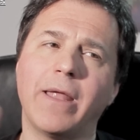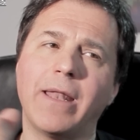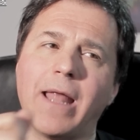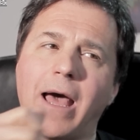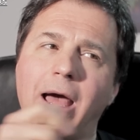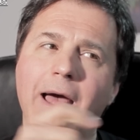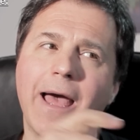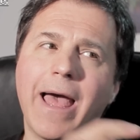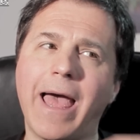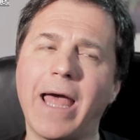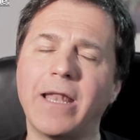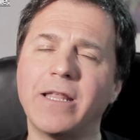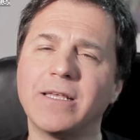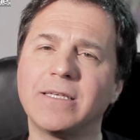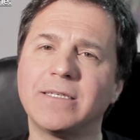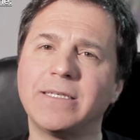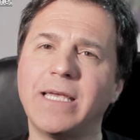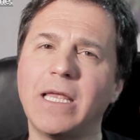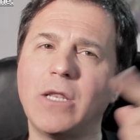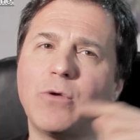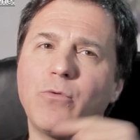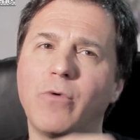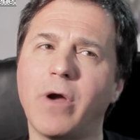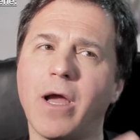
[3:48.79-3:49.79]
and I had a
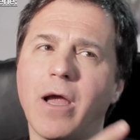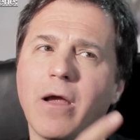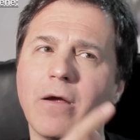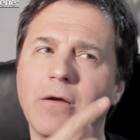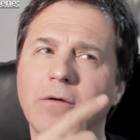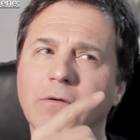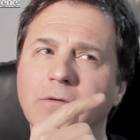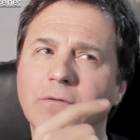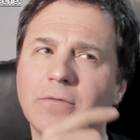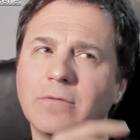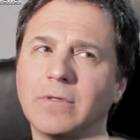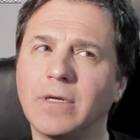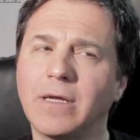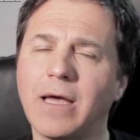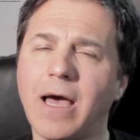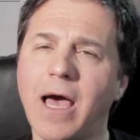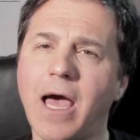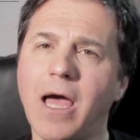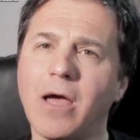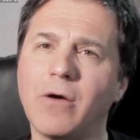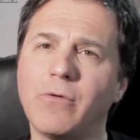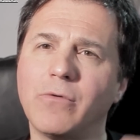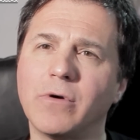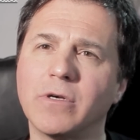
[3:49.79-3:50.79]
scene where the
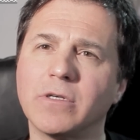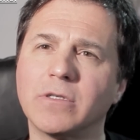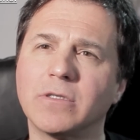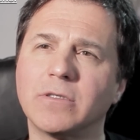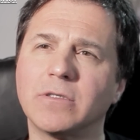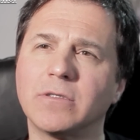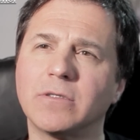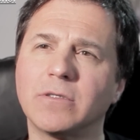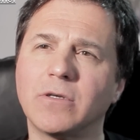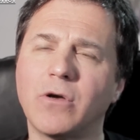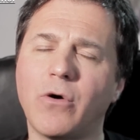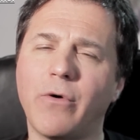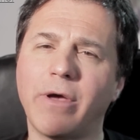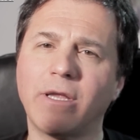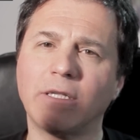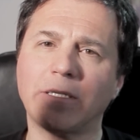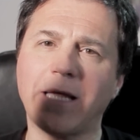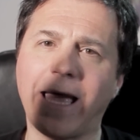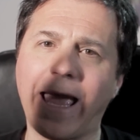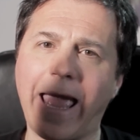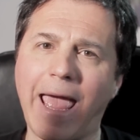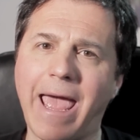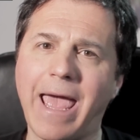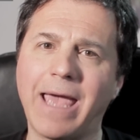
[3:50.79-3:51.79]
guy was going
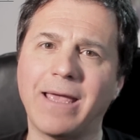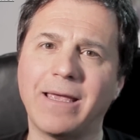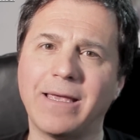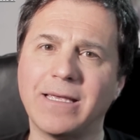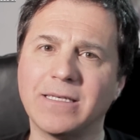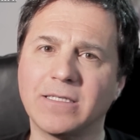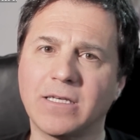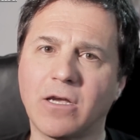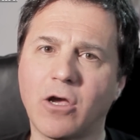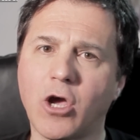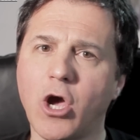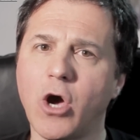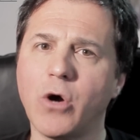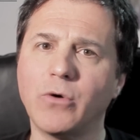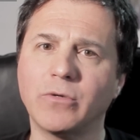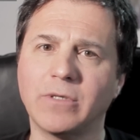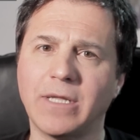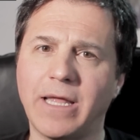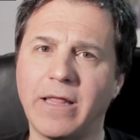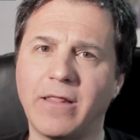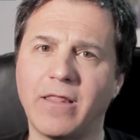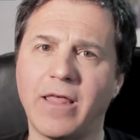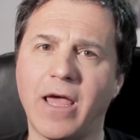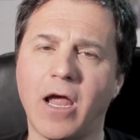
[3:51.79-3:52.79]
to hang his
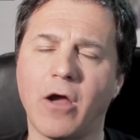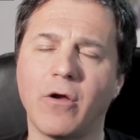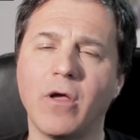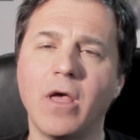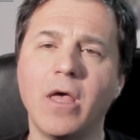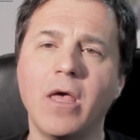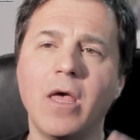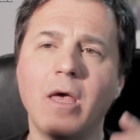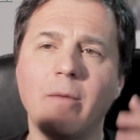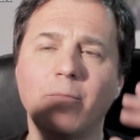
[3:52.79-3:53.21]
coat in there,